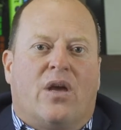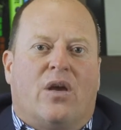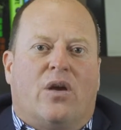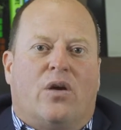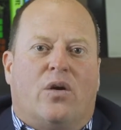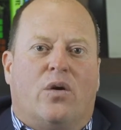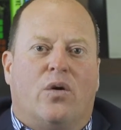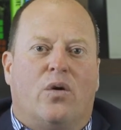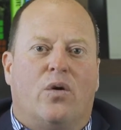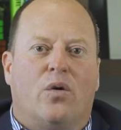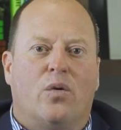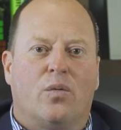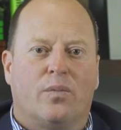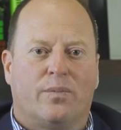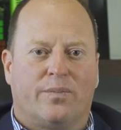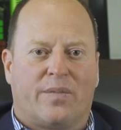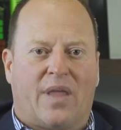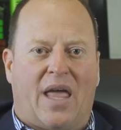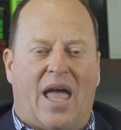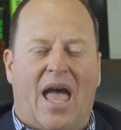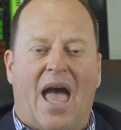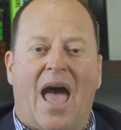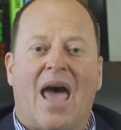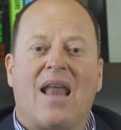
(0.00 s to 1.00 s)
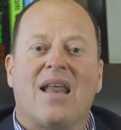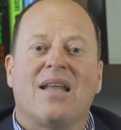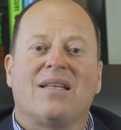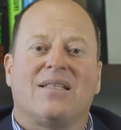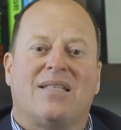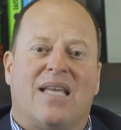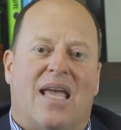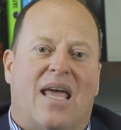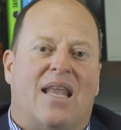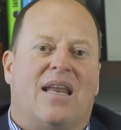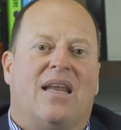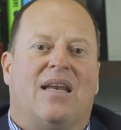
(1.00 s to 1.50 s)
who had a
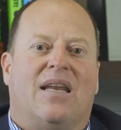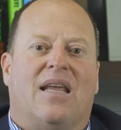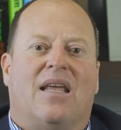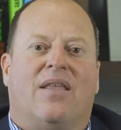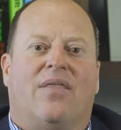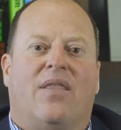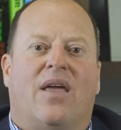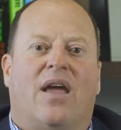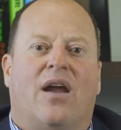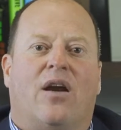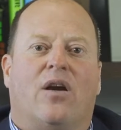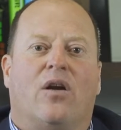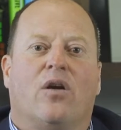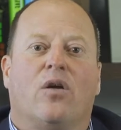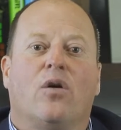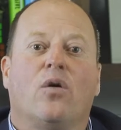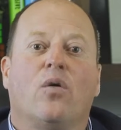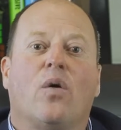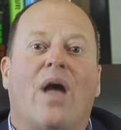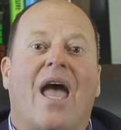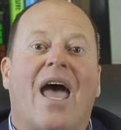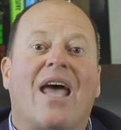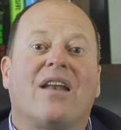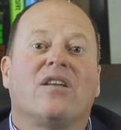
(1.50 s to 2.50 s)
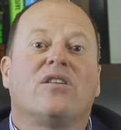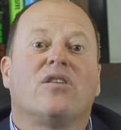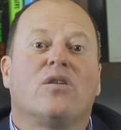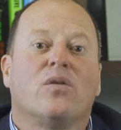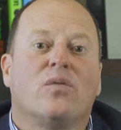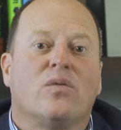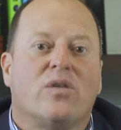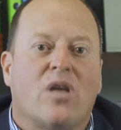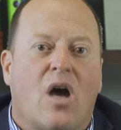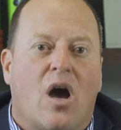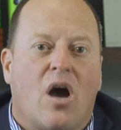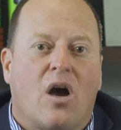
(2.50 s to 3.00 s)
tenant in there who had
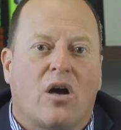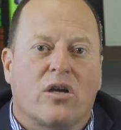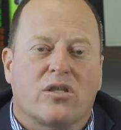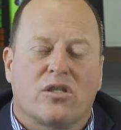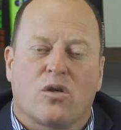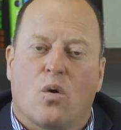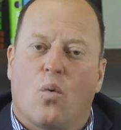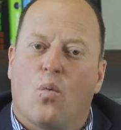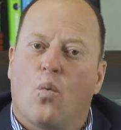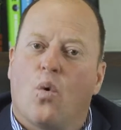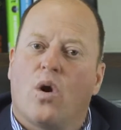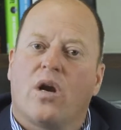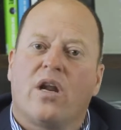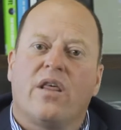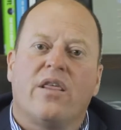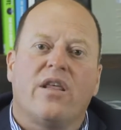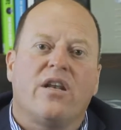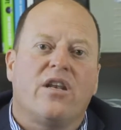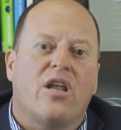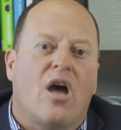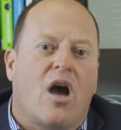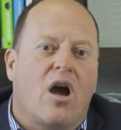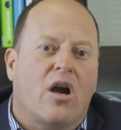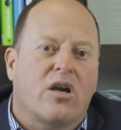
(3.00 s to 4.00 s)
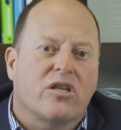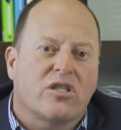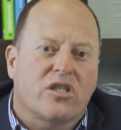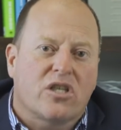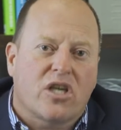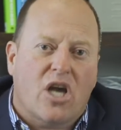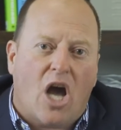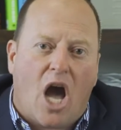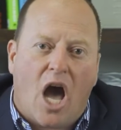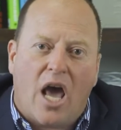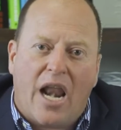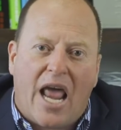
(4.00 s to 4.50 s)
2 dogs. One of the dogs
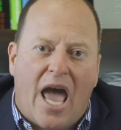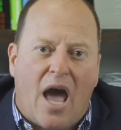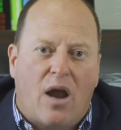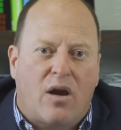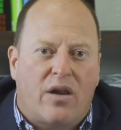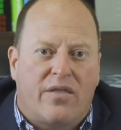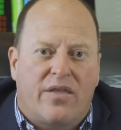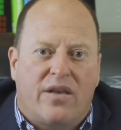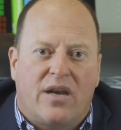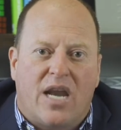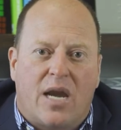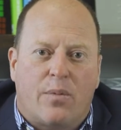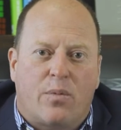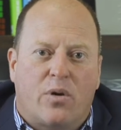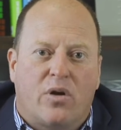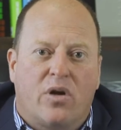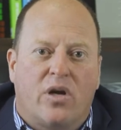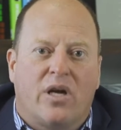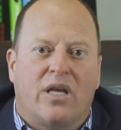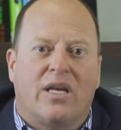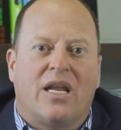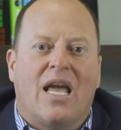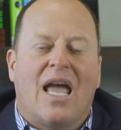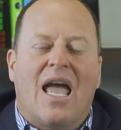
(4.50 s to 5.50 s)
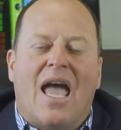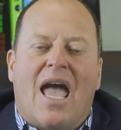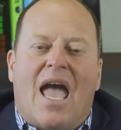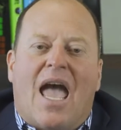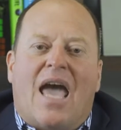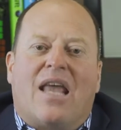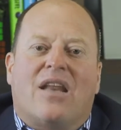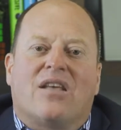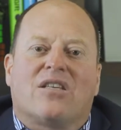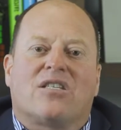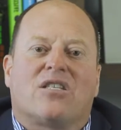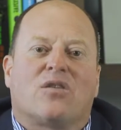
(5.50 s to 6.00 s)
got out in the neighborhood,
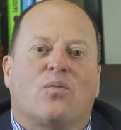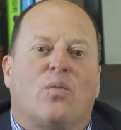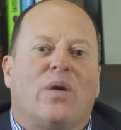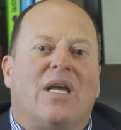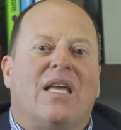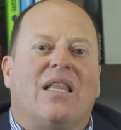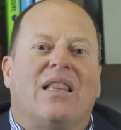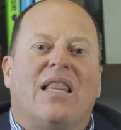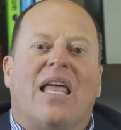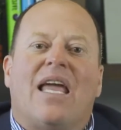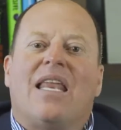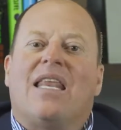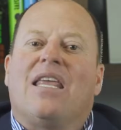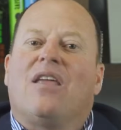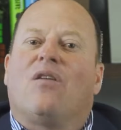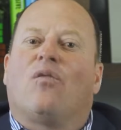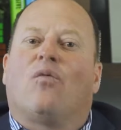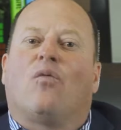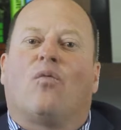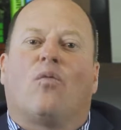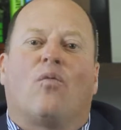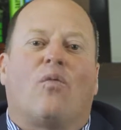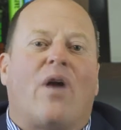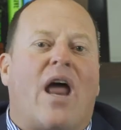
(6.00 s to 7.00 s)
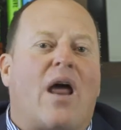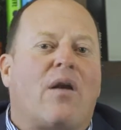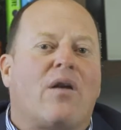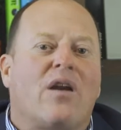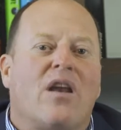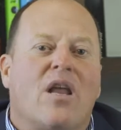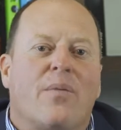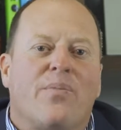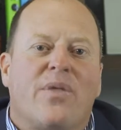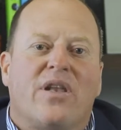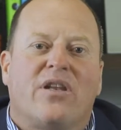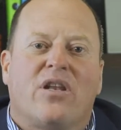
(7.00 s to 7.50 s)
and a sweet lady
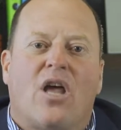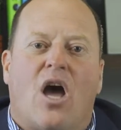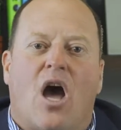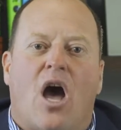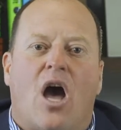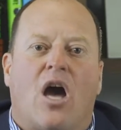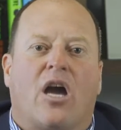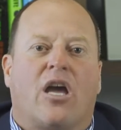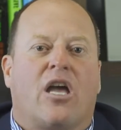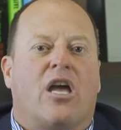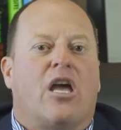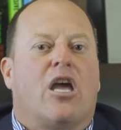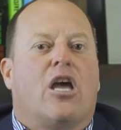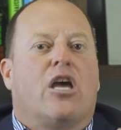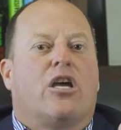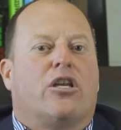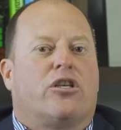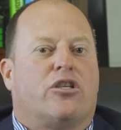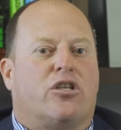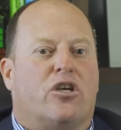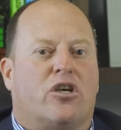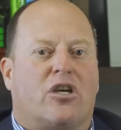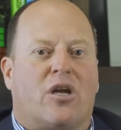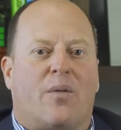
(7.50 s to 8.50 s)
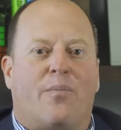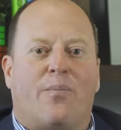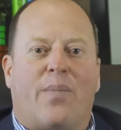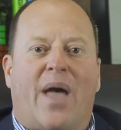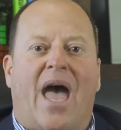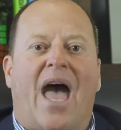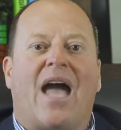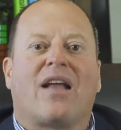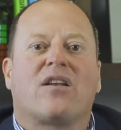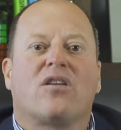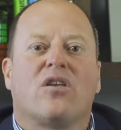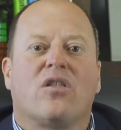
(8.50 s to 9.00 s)
rounded up the dog, took him
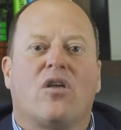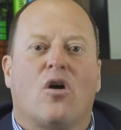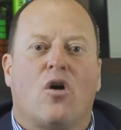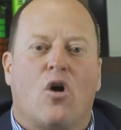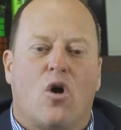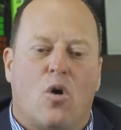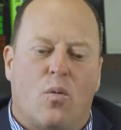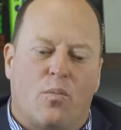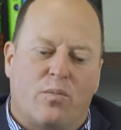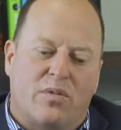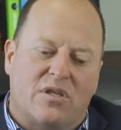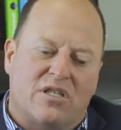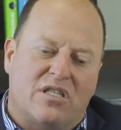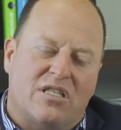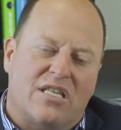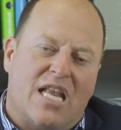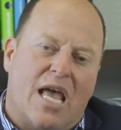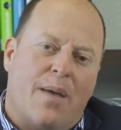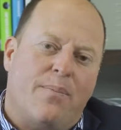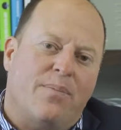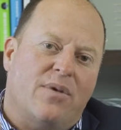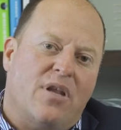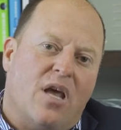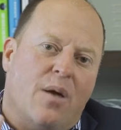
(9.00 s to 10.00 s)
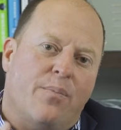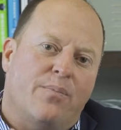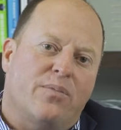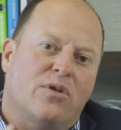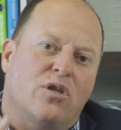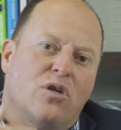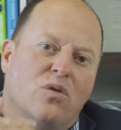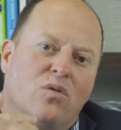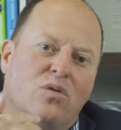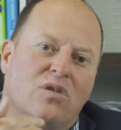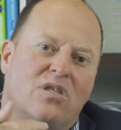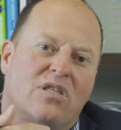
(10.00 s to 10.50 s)
back to the home, stepped up
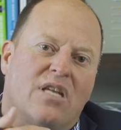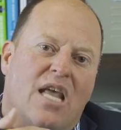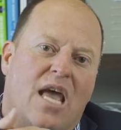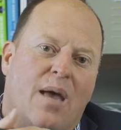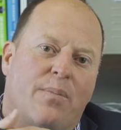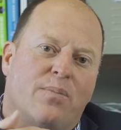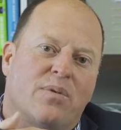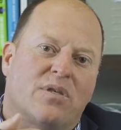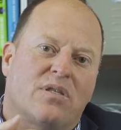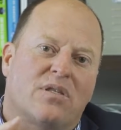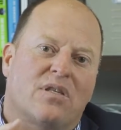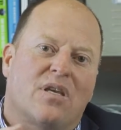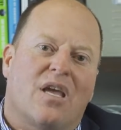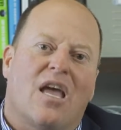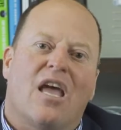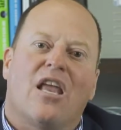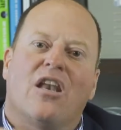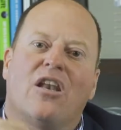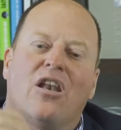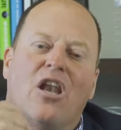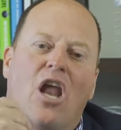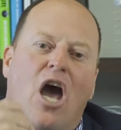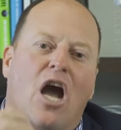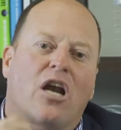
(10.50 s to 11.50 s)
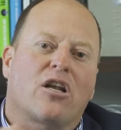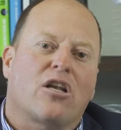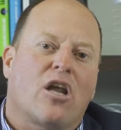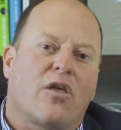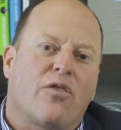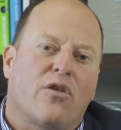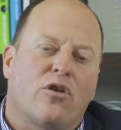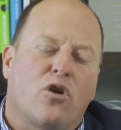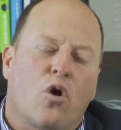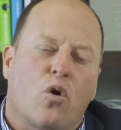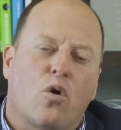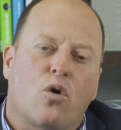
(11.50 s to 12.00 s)
2 steps, knocked
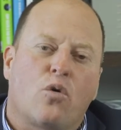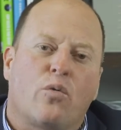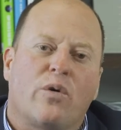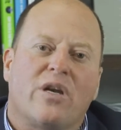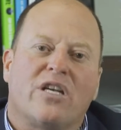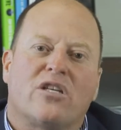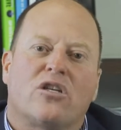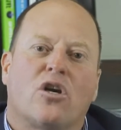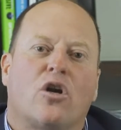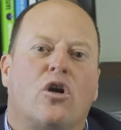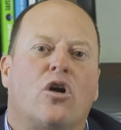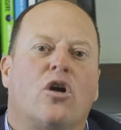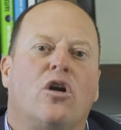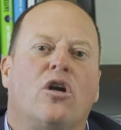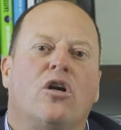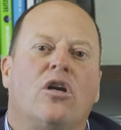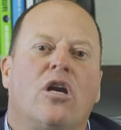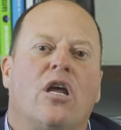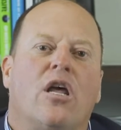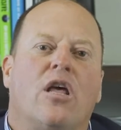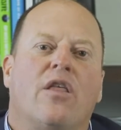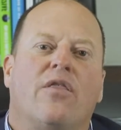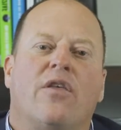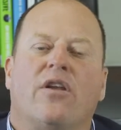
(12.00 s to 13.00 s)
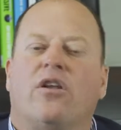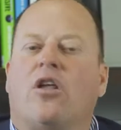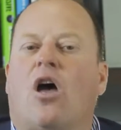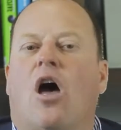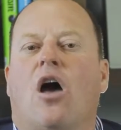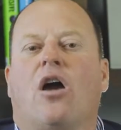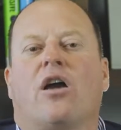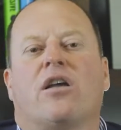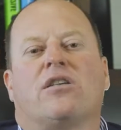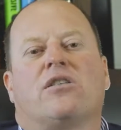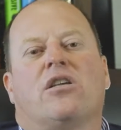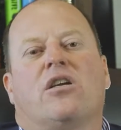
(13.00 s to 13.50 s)
on the door to return the
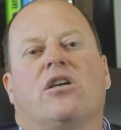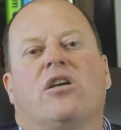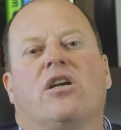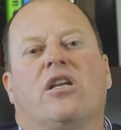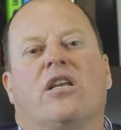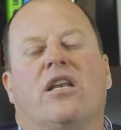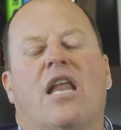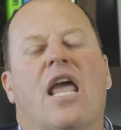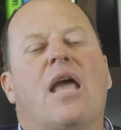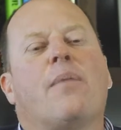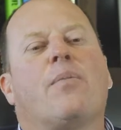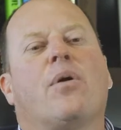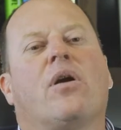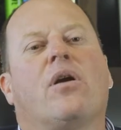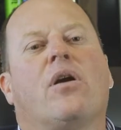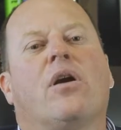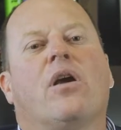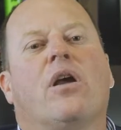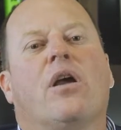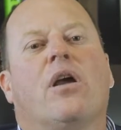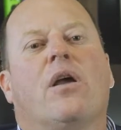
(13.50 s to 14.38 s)
dog as a good neighbor.